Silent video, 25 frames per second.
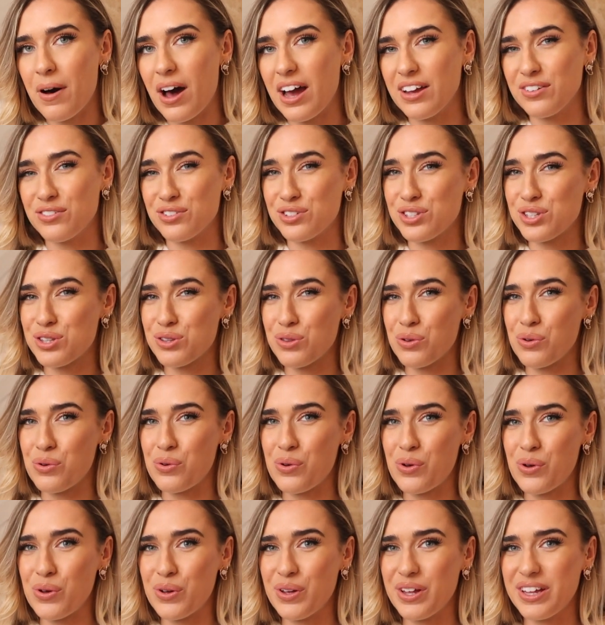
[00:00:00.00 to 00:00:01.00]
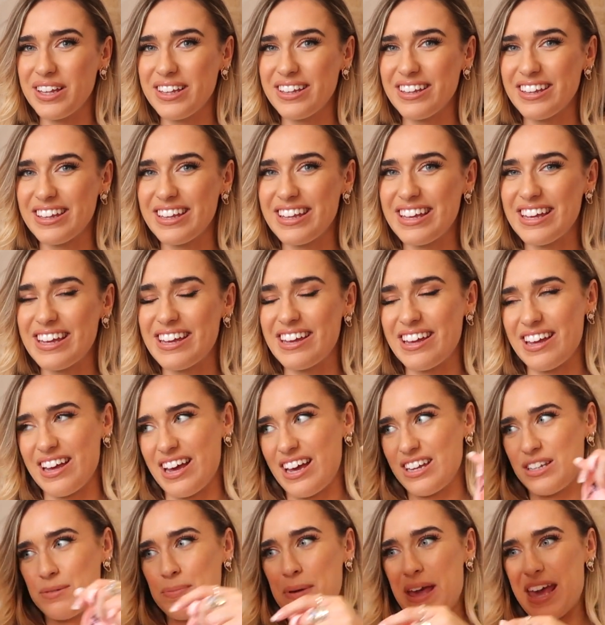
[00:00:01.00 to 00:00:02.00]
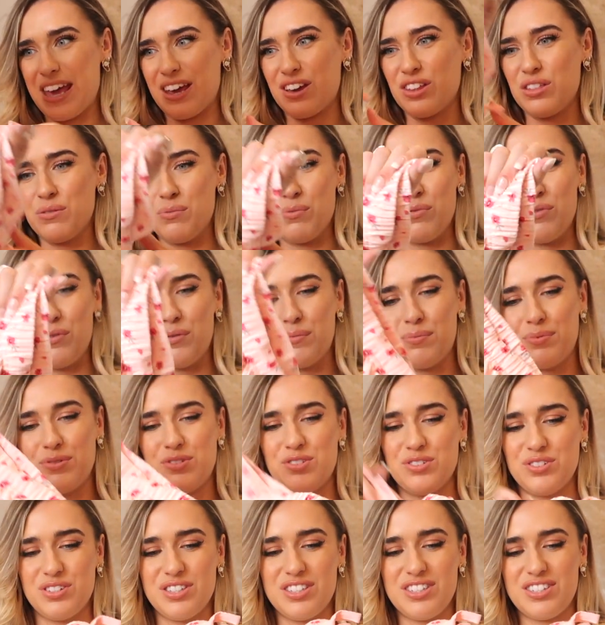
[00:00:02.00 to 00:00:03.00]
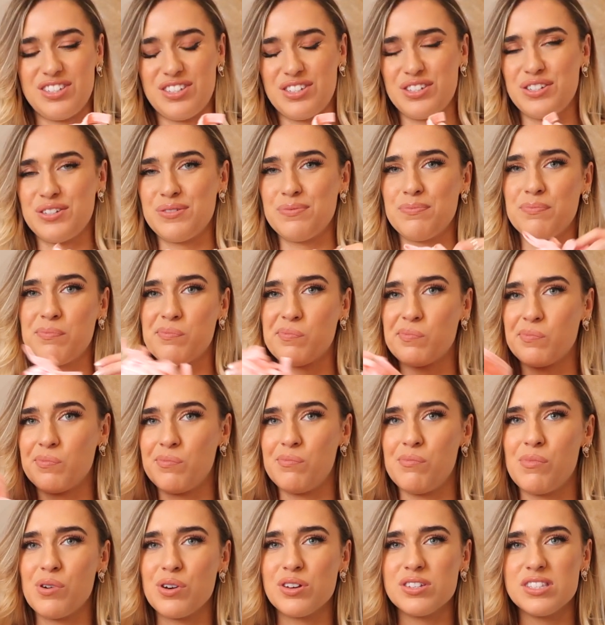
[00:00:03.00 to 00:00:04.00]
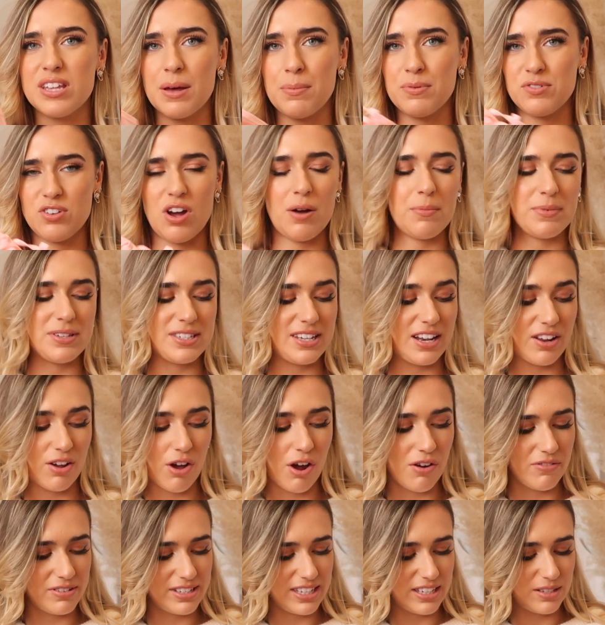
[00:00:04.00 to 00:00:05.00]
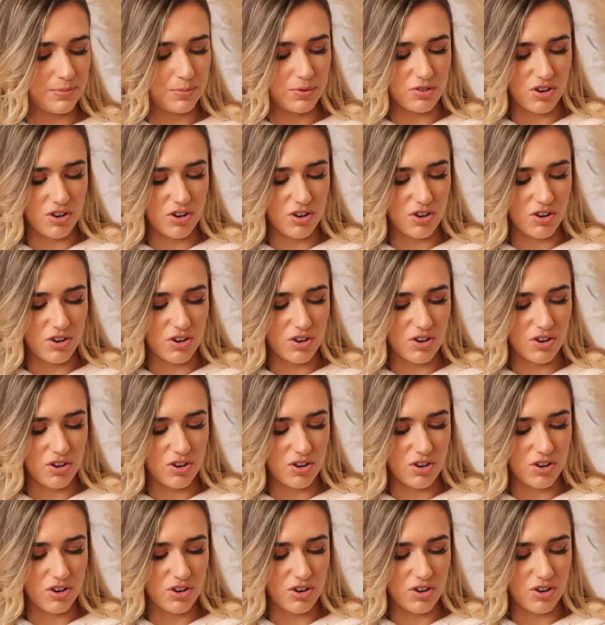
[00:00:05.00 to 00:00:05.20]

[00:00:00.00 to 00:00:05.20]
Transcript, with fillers: but I just thought I'd pick them up just because they're pyjamas so I can't resist